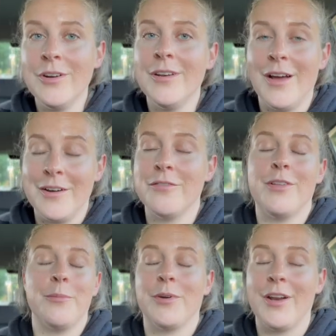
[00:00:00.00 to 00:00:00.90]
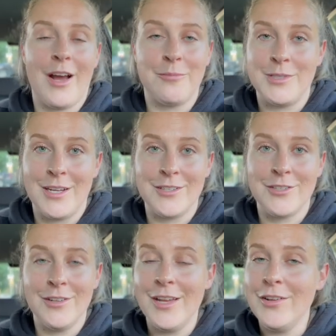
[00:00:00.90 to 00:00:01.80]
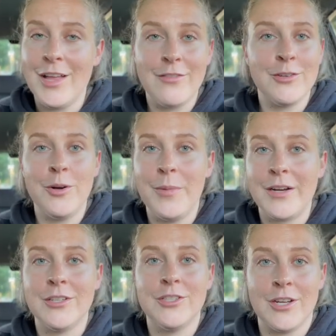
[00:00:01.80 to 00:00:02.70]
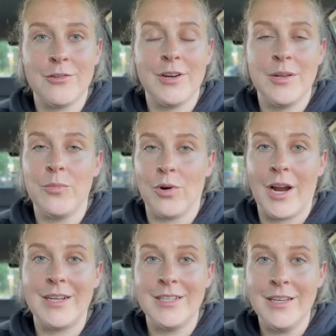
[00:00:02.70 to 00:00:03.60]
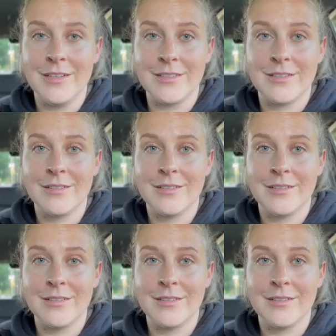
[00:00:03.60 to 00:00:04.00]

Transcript: none of them could have potential, and you'll have to go back to generating more ideas.